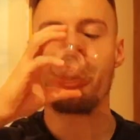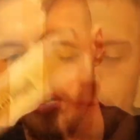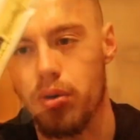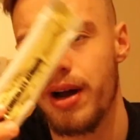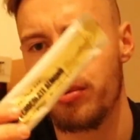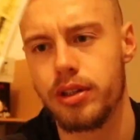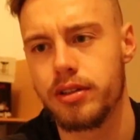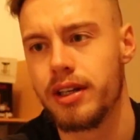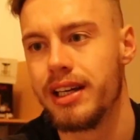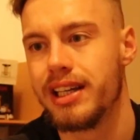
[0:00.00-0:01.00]
So I would
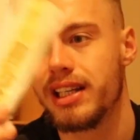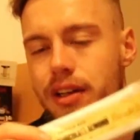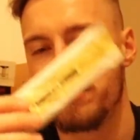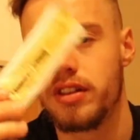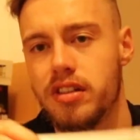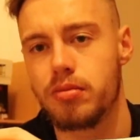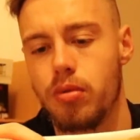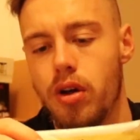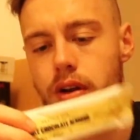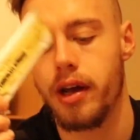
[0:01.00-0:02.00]
give this
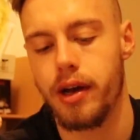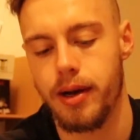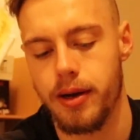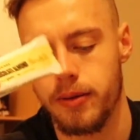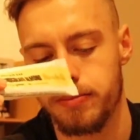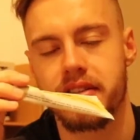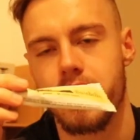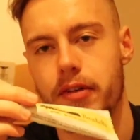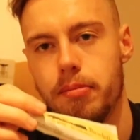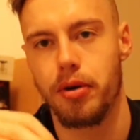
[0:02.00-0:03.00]
one a
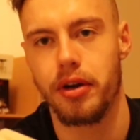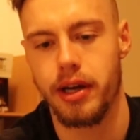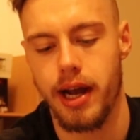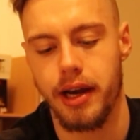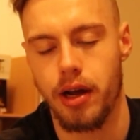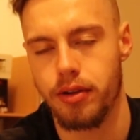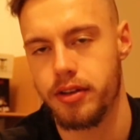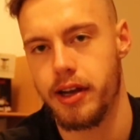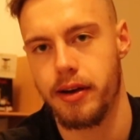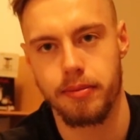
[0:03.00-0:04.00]
7.9 out of
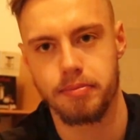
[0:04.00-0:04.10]
10.